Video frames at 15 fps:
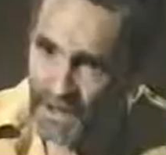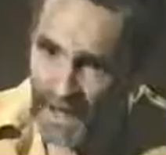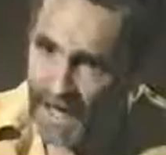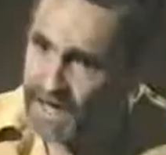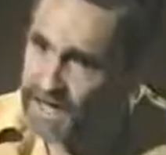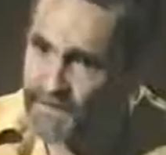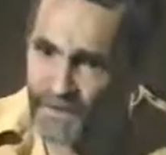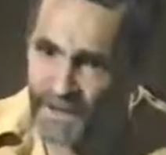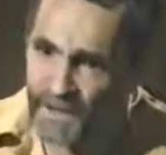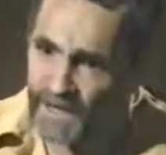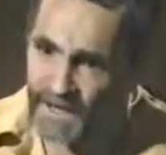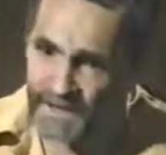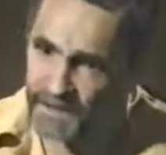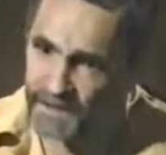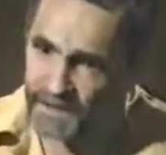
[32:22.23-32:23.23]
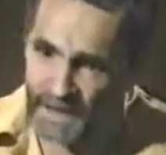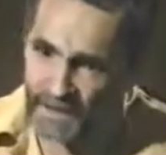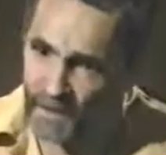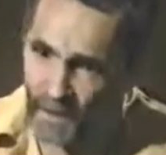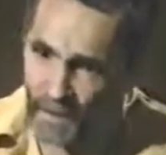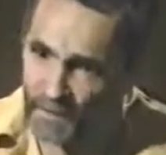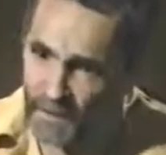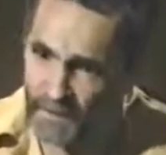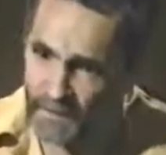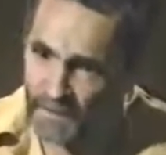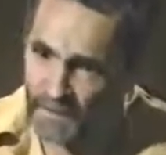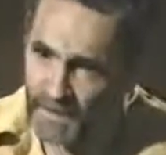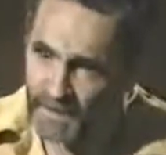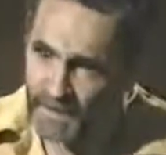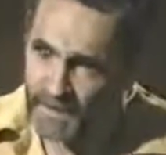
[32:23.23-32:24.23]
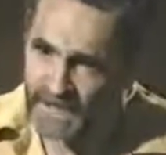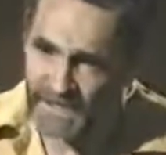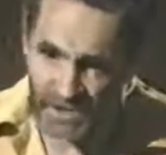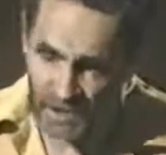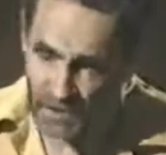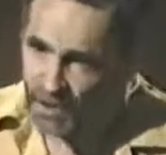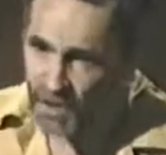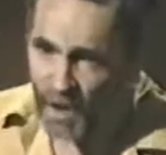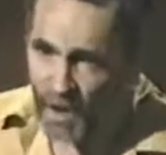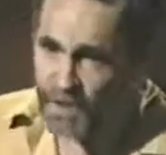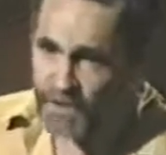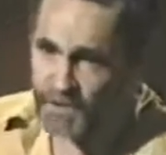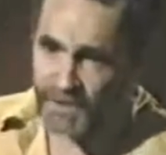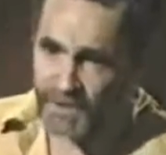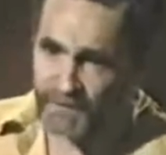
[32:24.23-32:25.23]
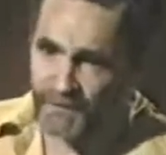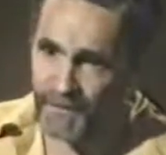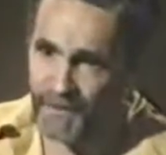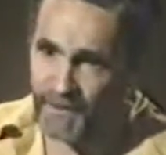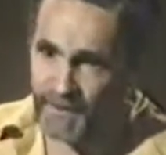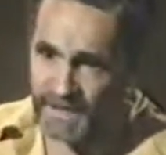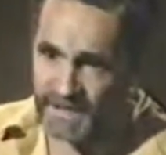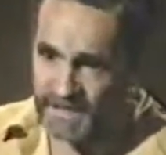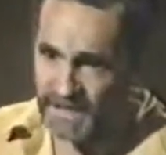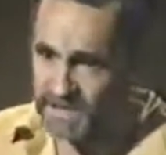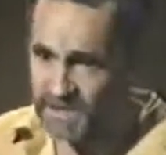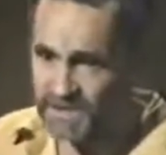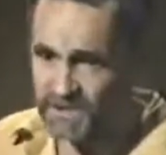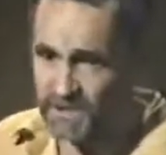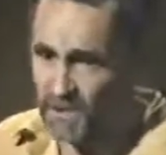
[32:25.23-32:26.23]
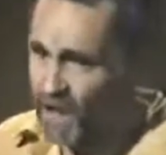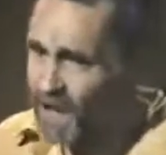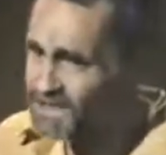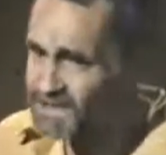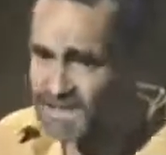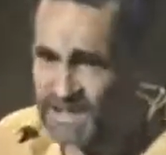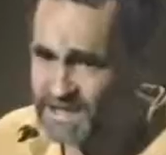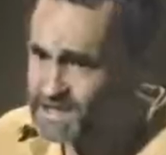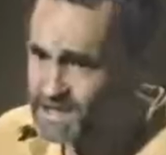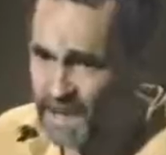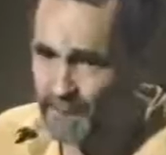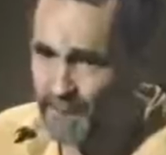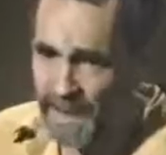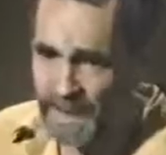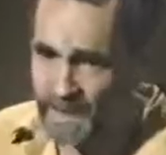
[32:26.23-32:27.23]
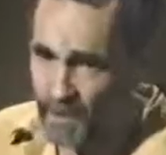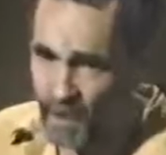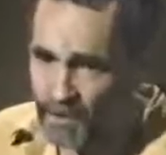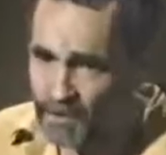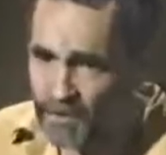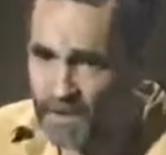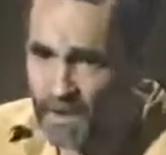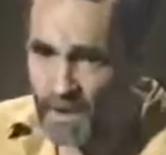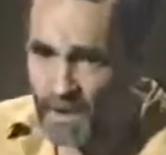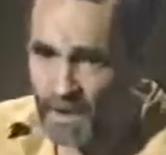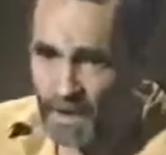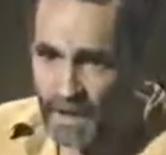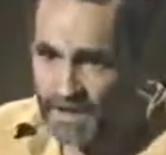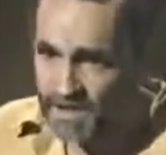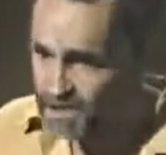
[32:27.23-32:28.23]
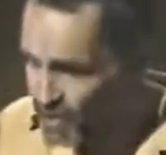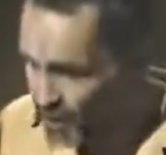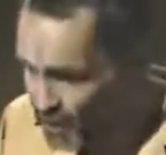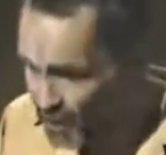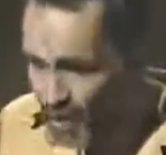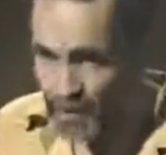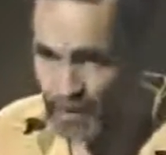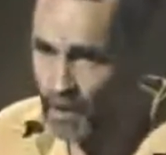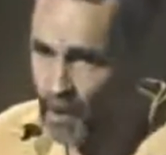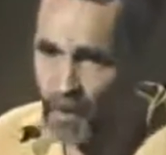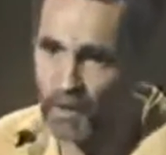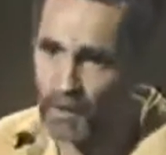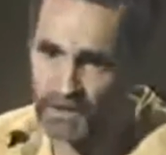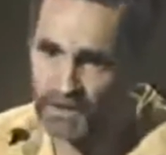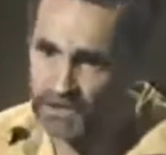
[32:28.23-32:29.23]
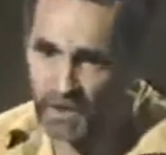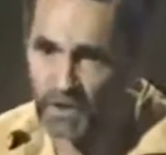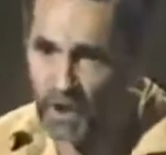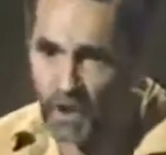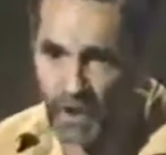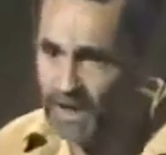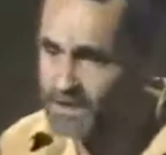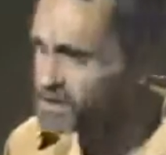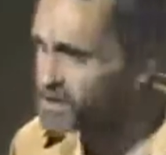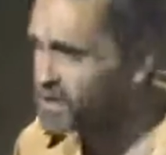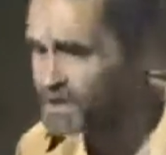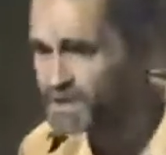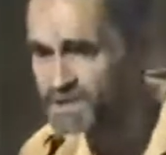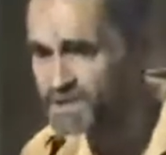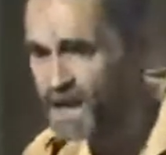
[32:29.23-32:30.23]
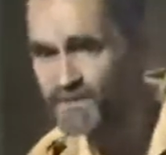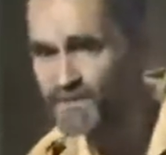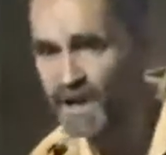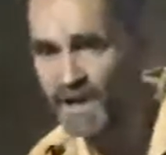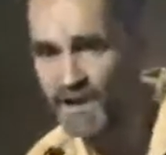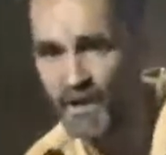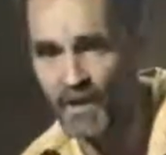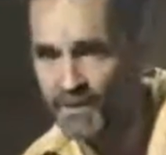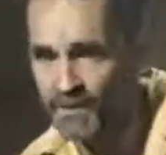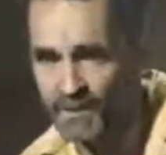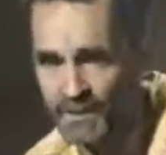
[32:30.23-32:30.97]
I never got into that courtroom. They stood a lawyer in front of me and said, this is your lawyer? I said, that's not my lawyer. That's your lawyer. No, that's your lawyer. No, he's not my lawyer.